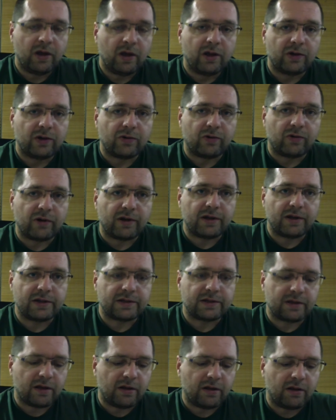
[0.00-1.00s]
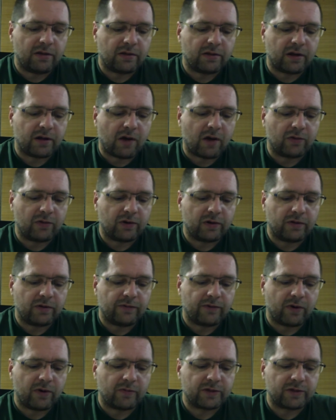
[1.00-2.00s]
to reinstall the router
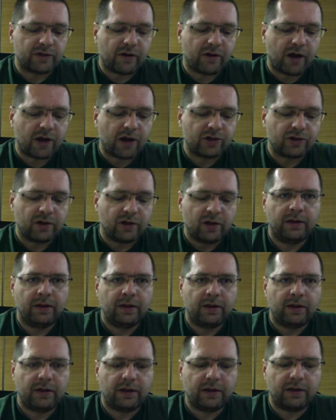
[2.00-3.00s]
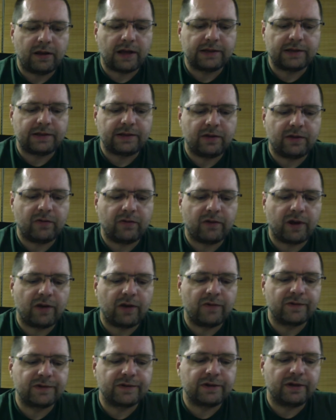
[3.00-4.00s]
from scratch. And last thing, you can
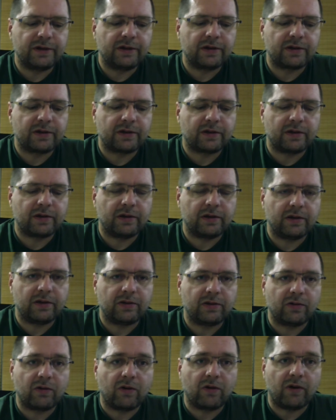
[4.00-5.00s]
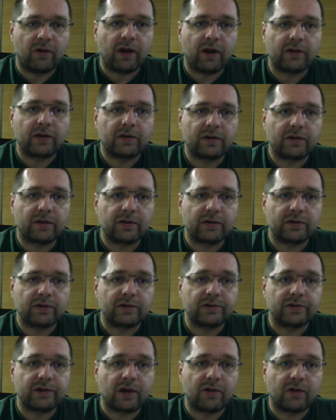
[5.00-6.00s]
use it
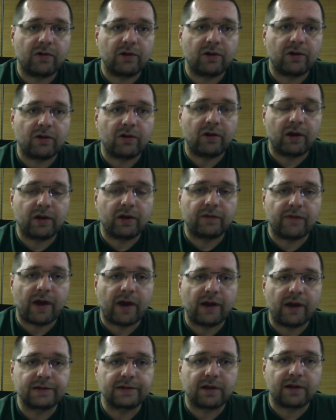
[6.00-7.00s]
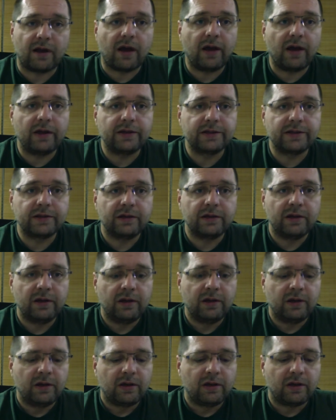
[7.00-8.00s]
to securely connect wireless clients.
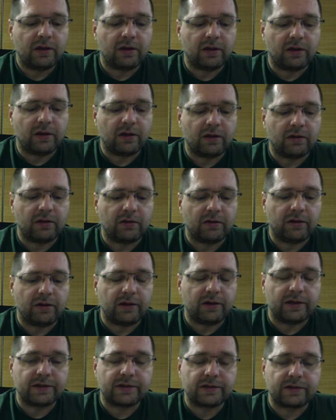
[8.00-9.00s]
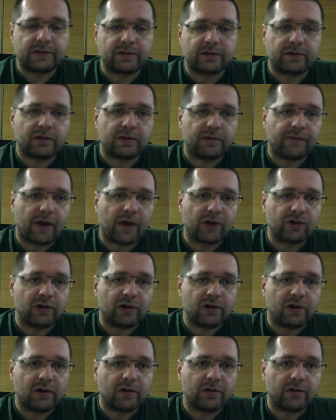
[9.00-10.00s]
It is the
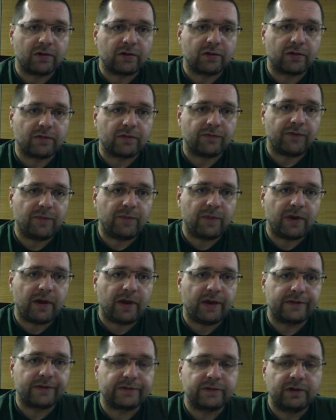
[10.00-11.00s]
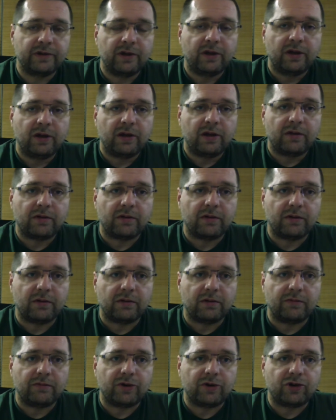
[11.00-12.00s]
functionally called VPS,
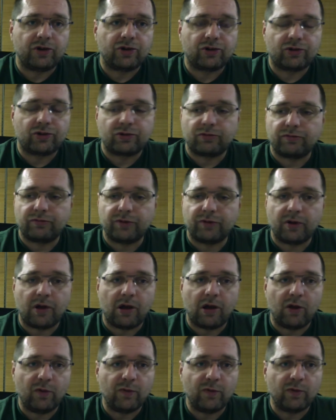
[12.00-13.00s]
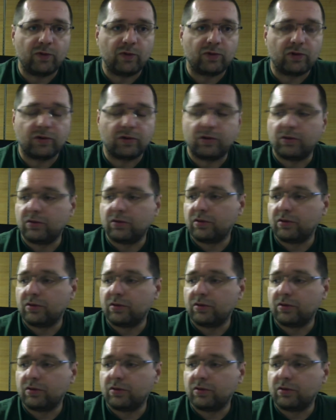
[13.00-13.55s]
which will allow you to